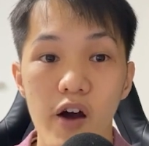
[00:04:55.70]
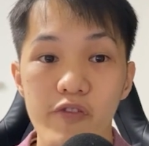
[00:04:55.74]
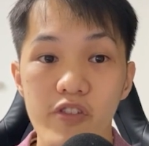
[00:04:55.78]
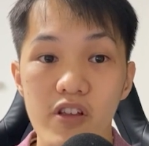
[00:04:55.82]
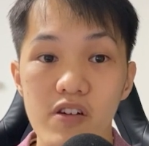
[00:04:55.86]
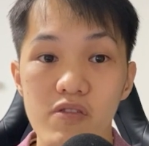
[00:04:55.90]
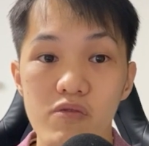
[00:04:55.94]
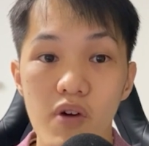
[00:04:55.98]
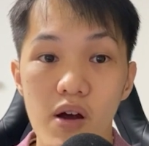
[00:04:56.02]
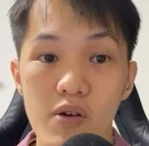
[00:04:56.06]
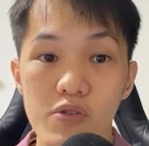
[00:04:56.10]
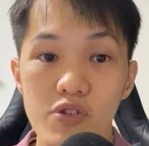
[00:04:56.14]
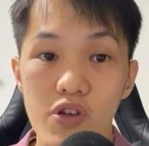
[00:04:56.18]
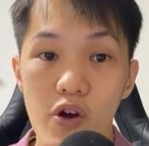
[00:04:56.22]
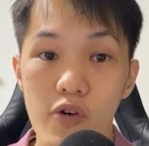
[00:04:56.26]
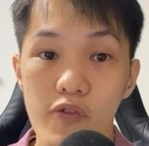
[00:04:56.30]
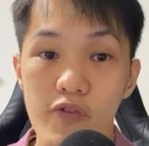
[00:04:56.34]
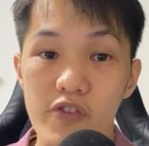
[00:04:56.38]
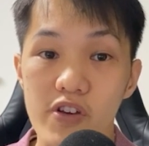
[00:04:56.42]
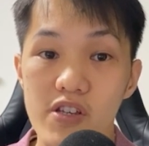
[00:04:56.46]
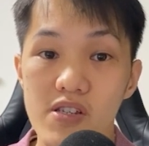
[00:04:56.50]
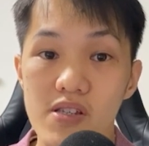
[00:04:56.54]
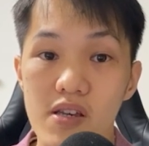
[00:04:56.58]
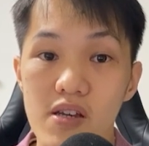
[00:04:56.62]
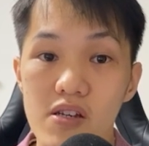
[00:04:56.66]
After rounds of
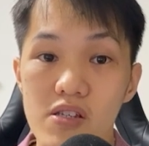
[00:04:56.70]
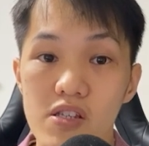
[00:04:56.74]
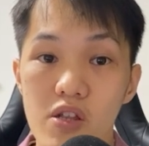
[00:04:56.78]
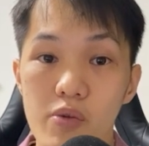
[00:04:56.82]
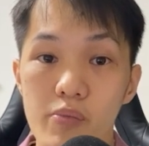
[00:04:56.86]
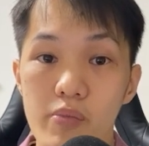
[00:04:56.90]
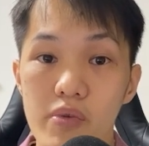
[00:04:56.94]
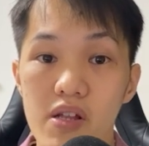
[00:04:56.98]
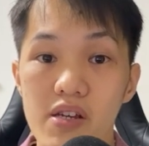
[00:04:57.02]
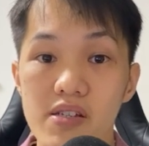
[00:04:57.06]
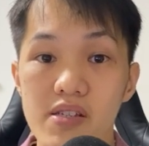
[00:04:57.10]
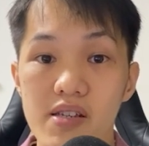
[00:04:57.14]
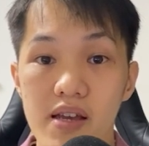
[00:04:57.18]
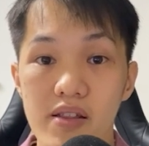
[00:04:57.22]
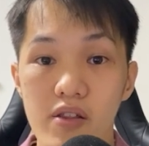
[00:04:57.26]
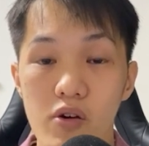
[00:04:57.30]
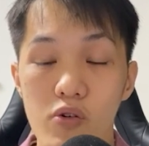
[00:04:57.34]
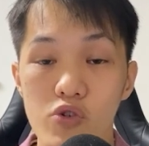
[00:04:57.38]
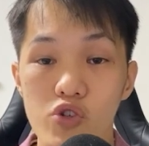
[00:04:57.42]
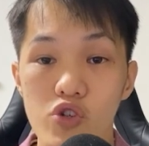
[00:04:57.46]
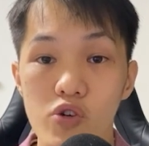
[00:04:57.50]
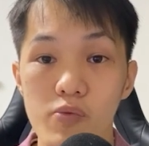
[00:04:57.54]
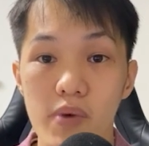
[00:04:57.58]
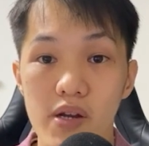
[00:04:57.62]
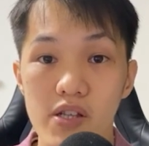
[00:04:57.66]
fiscal stimulus and
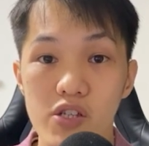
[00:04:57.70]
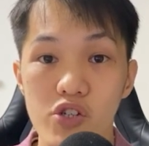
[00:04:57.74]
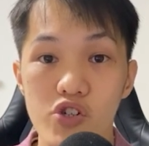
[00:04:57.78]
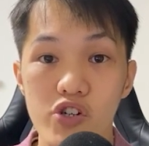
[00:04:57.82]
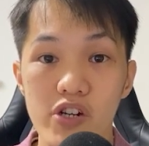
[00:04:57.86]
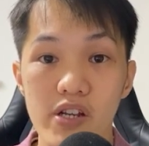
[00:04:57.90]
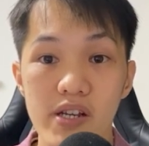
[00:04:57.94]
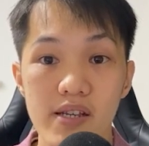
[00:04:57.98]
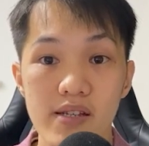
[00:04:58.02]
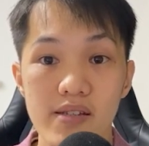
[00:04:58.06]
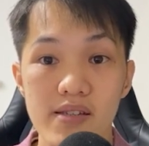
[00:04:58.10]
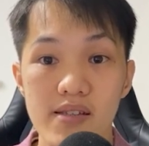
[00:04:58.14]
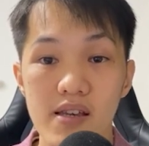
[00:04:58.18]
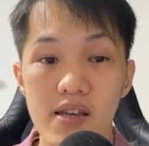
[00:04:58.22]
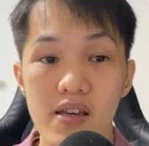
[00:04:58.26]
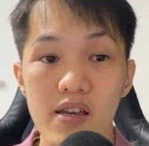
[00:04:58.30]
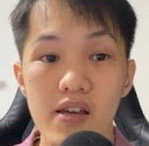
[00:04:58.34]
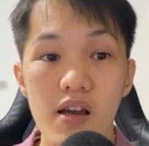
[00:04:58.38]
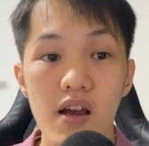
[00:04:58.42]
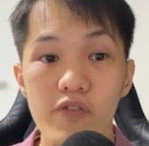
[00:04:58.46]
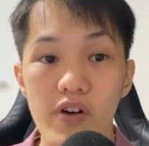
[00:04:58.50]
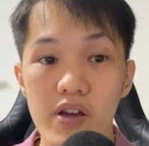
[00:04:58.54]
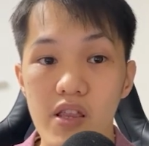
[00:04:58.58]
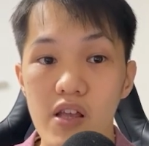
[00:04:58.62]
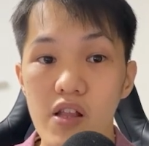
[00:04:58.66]
also monetary easing,
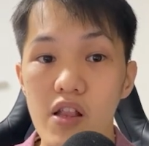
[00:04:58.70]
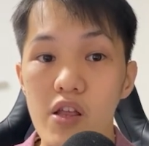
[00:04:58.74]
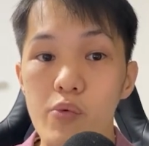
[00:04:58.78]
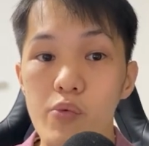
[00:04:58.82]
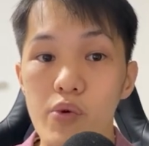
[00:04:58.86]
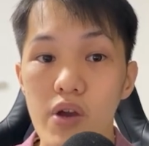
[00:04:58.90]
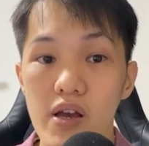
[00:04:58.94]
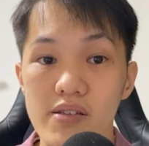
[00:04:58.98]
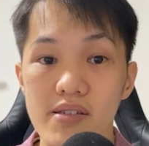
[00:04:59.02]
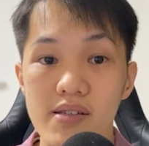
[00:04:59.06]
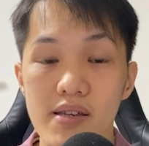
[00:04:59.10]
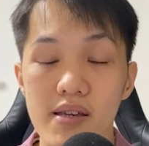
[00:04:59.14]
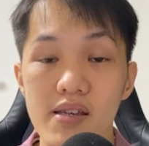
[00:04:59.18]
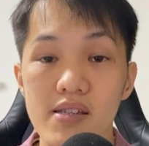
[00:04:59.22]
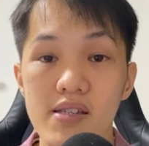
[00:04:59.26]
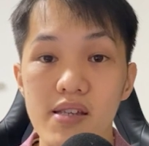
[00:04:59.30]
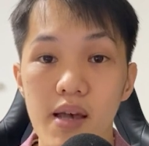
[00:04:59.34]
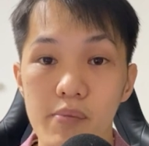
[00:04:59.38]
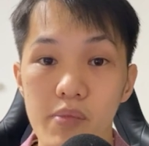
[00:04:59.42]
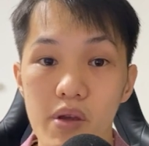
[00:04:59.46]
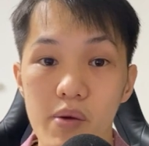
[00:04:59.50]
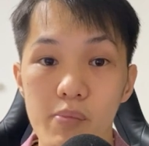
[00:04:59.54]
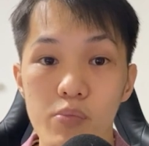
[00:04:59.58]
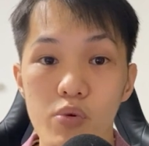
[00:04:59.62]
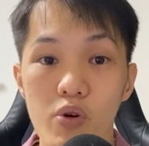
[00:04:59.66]
finally we are seeing
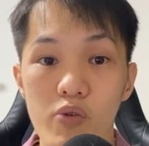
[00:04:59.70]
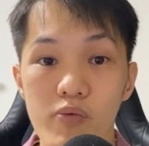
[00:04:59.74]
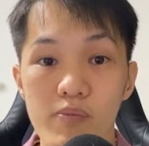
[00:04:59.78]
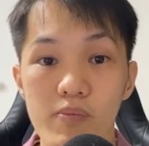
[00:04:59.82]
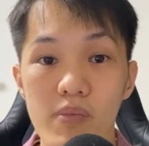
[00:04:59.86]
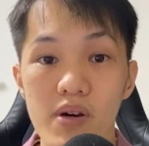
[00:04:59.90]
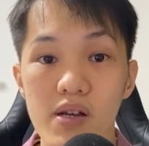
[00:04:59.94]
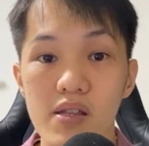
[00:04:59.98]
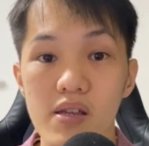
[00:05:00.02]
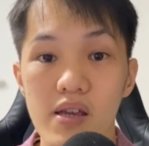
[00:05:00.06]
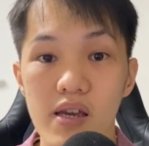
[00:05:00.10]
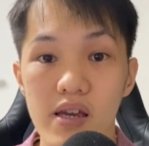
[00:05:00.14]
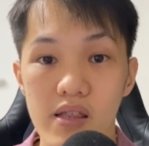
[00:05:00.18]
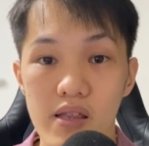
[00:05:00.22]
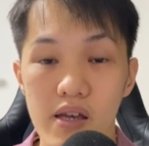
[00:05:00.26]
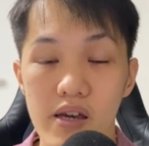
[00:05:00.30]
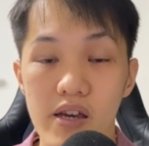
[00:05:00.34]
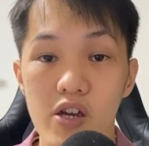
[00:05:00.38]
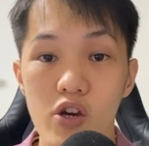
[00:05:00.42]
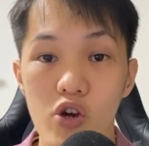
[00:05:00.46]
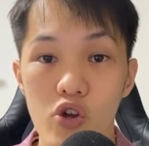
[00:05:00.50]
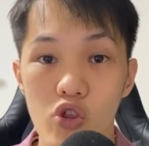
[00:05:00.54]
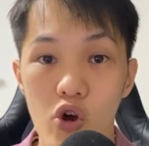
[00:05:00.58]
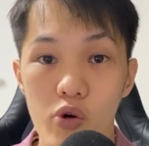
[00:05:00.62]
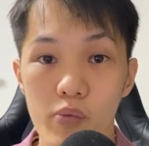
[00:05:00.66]
some improvement in the
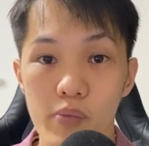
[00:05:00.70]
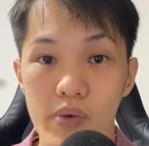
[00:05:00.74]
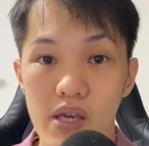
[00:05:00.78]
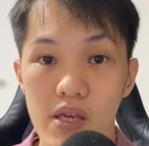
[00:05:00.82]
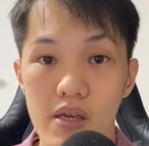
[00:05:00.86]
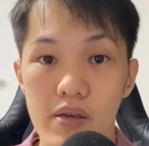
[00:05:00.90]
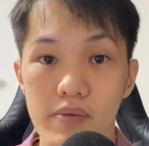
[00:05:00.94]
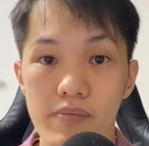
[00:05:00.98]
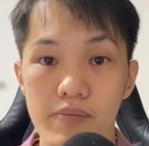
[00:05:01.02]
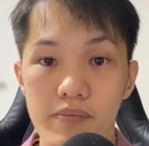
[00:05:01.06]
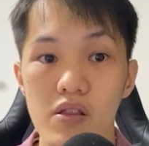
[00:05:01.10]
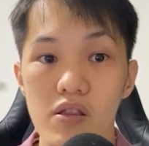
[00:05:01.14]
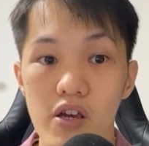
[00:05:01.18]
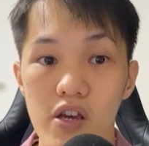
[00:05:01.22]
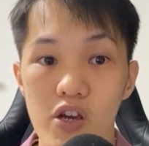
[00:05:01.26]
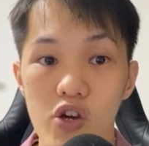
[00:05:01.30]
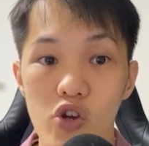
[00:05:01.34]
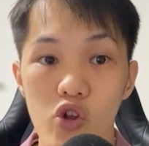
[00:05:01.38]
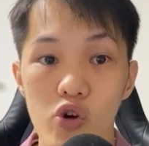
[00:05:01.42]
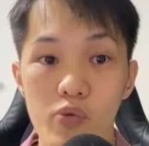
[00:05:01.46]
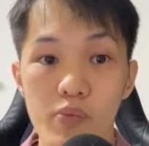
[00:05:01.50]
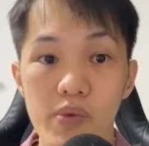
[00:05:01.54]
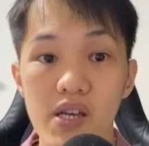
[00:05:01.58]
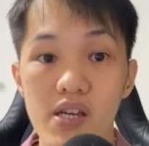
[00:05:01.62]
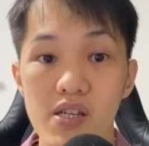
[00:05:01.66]
economy. The
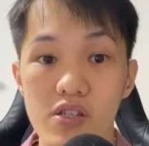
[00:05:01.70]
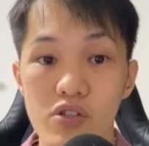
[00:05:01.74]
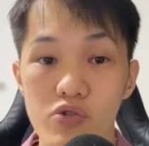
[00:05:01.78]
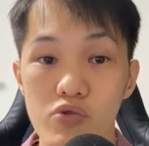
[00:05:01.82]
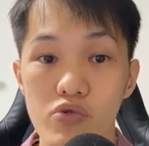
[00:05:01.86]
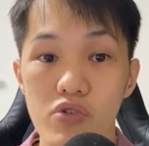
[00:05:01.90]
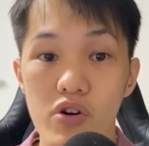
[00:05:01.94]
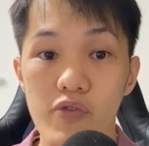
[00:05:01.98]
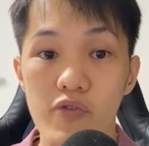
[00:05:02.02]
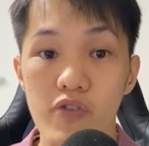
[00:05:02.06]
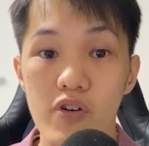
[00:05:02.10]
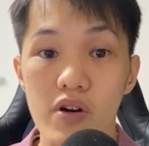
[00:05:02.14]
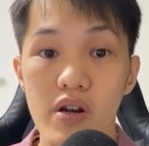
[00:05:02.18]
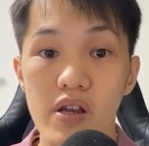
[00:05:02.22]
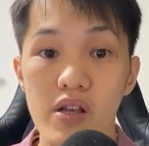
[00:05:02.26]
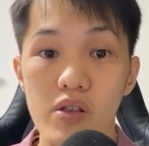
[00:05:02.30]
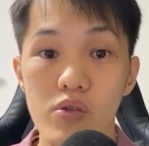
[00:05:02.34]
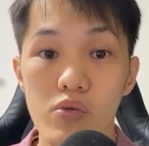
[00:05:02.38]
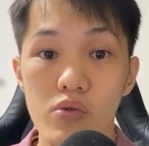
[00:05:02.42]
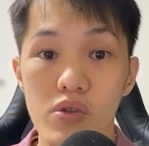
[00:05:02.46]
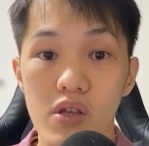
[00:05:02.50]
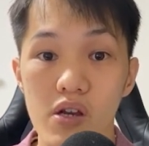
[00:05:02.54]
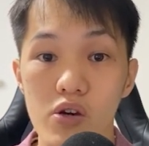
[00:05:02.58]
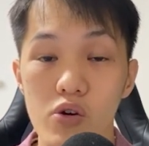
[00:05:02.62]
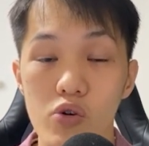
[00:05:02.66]
economy is referring
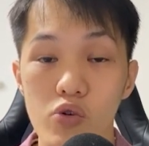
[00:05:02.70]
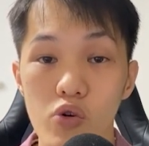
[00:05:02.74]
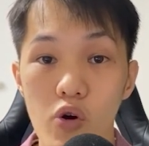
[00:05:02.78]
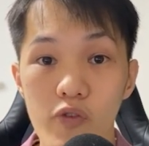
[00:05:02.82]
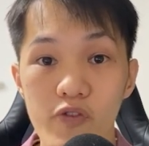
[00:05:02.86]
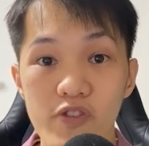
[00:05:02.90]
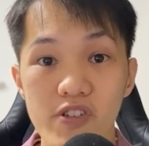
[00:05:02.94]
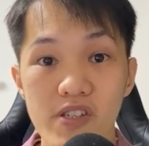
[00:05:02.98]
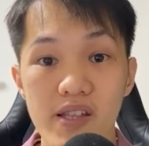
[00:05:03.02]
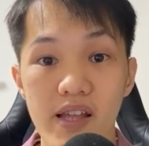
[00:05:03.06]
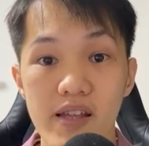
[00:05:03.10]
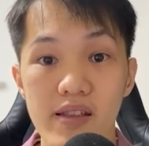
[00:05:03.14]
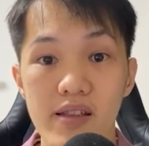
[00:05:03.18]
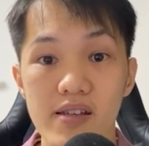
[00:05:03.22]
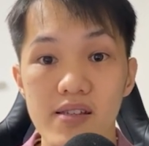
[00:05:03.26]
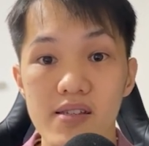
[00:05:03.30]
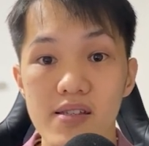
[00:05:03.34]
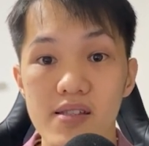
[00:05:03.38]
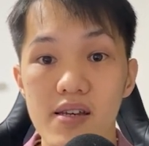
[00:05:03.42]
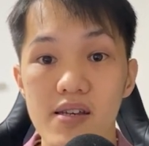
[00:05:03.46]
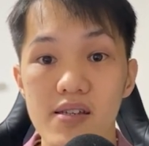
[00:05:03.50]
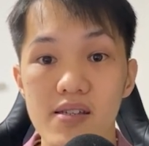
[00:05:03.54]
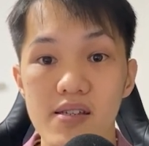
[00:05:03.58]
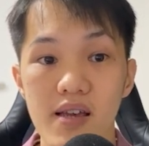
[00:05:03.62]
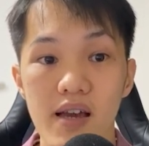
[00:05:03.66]
to the growth
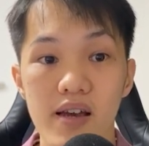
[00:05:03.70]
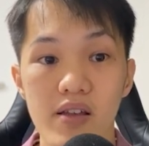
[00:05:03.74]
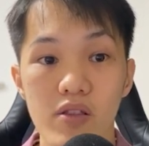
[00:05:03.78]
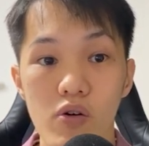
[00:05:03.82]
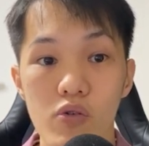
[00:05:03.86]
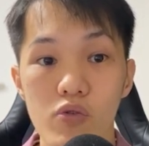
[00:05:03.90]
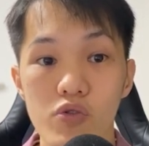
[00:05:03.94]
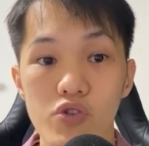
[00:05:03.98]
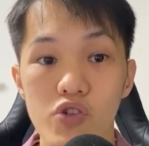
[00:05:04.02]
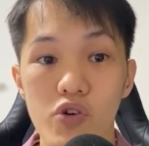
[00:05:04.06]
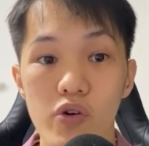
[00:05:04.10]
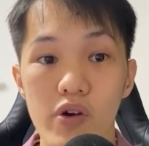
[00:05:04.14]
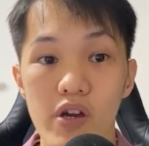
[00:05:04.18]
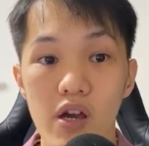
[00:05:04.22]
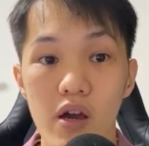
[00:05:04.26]
statistics and also